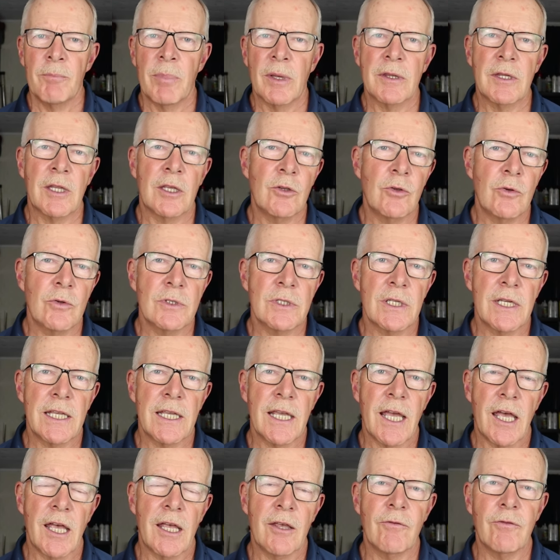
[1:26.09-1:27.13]
but they
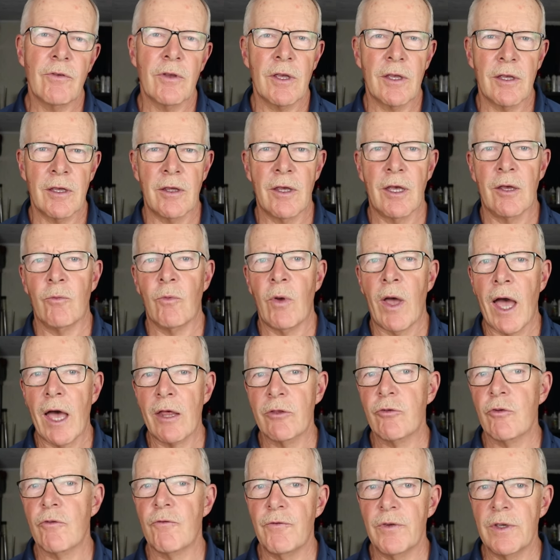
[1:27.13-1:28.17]
usually have uh,
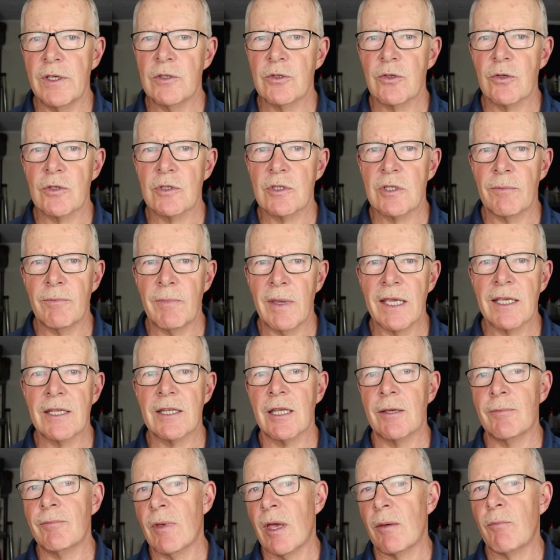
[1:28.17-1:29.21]
other features to make
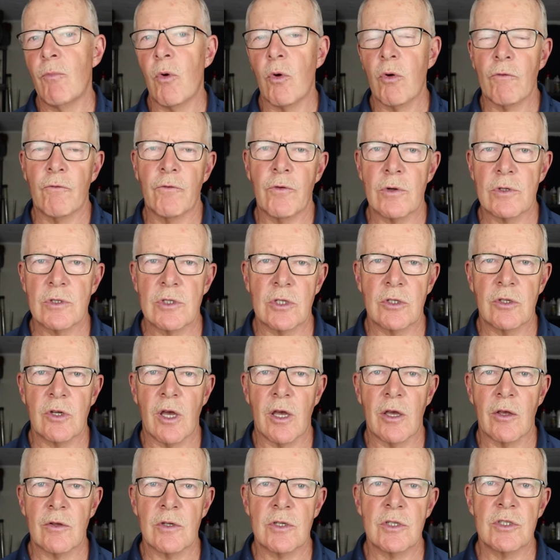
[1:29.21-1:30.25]
them more
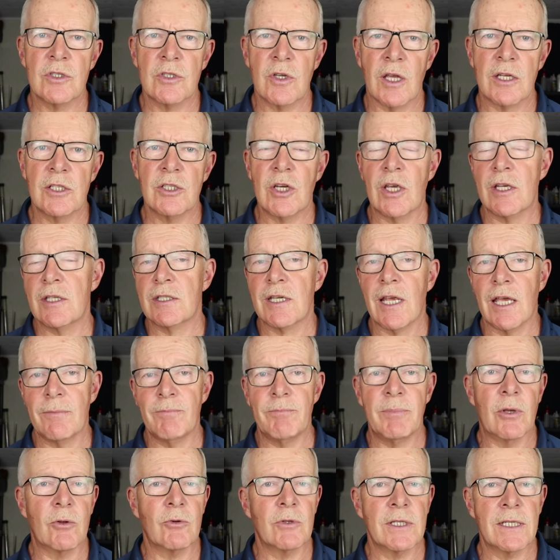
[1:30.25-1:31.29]
versatile, such as a
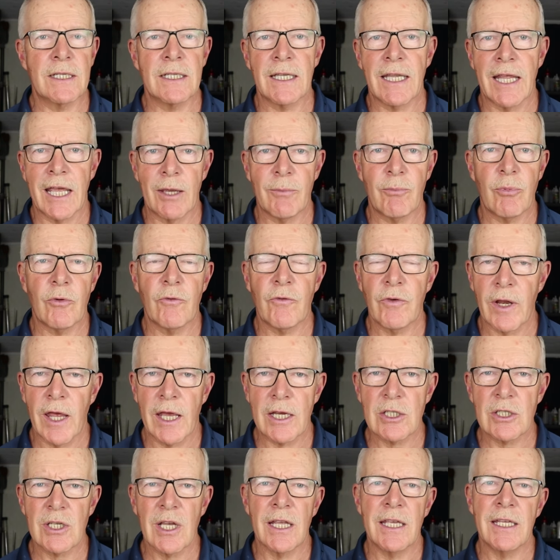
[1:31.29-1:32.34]
built-in lamp or
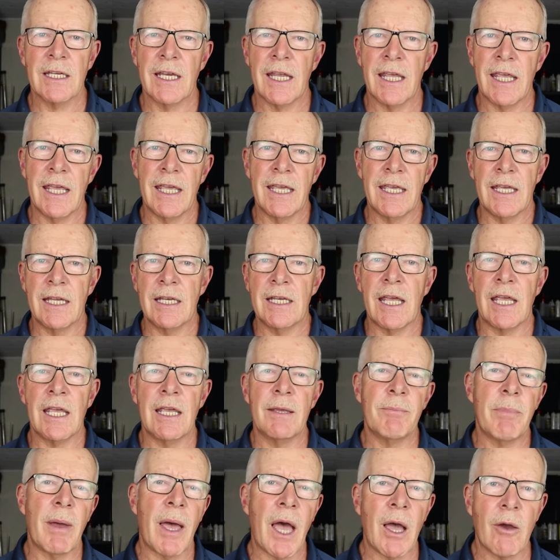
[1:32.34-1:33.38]
flashlight and
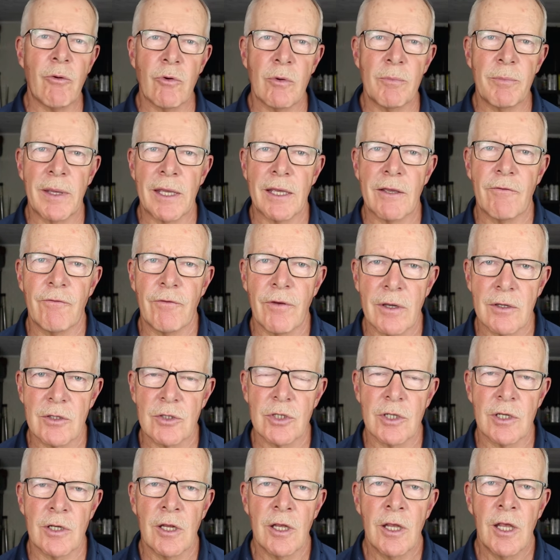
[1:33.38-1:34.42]
a power bank
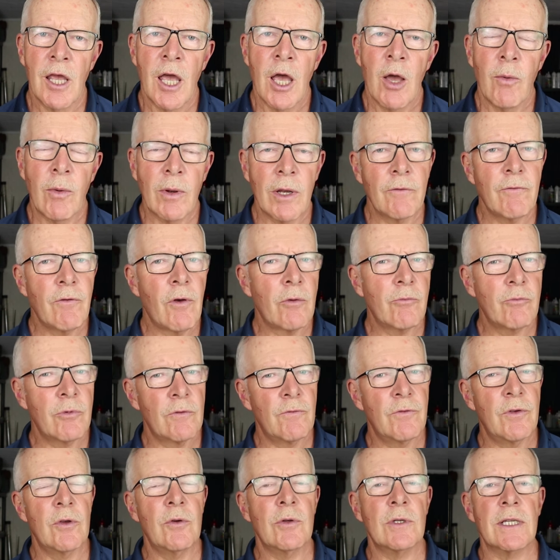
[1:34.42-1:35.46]
function. Well, I've
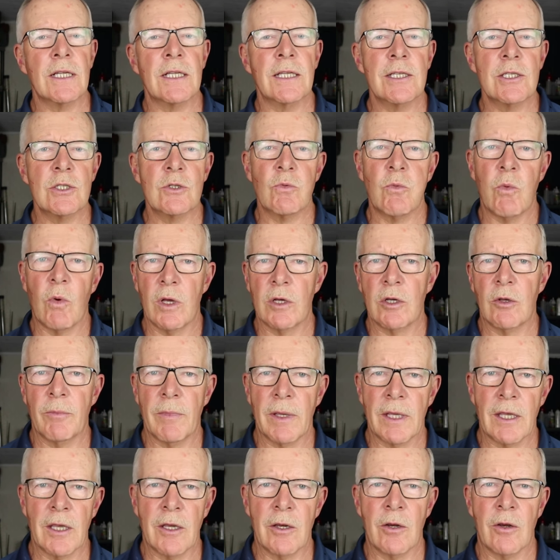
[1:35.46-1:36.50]
reviewed at least one on
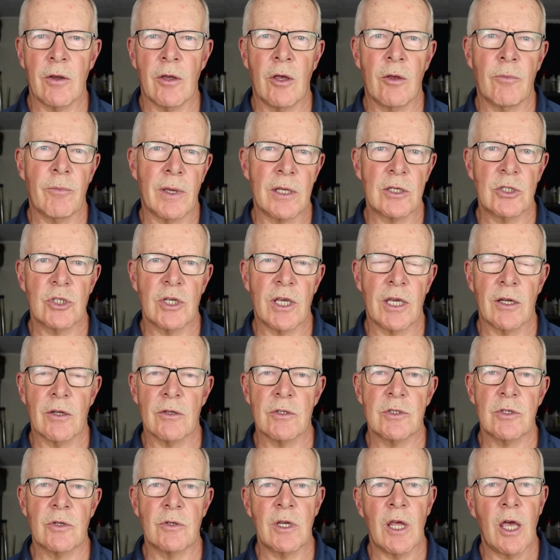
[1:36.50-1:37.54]
my air, on my
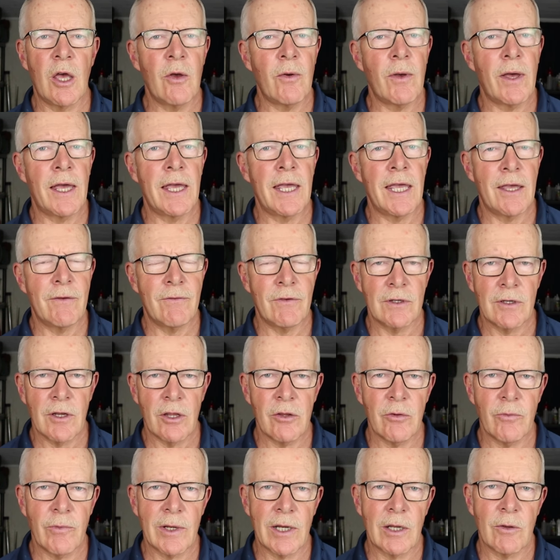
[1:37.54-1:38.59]
channel, so now I have
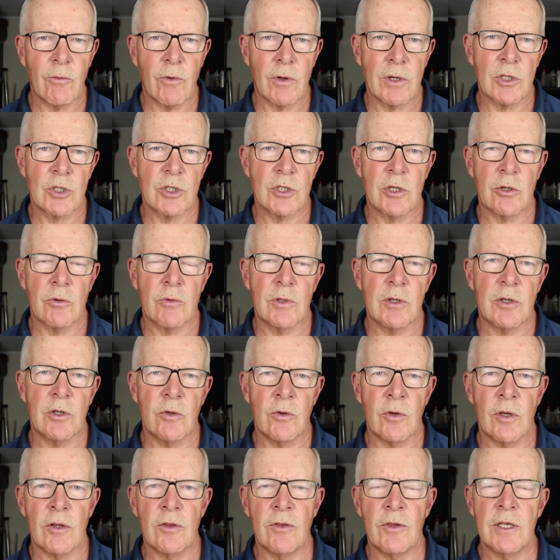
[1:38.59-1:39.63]
another one I want to share with
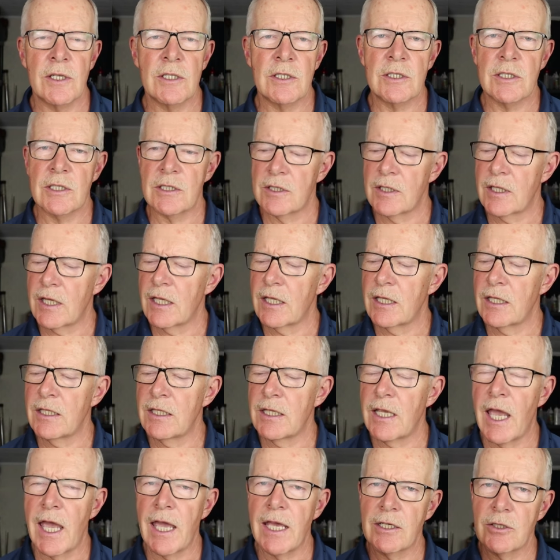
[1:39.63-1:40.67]
you. This is the
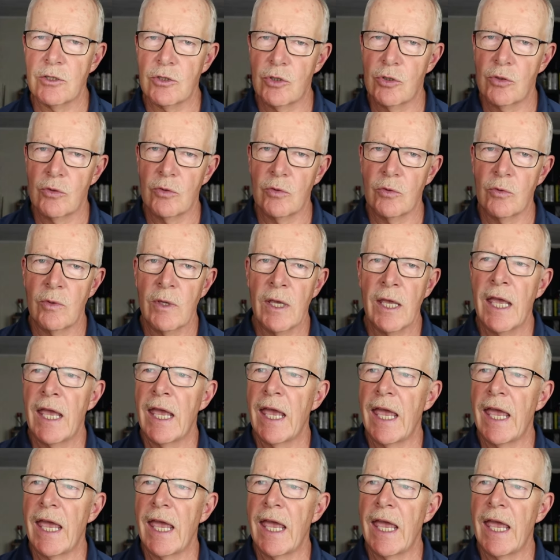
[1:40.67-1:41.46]
YANTU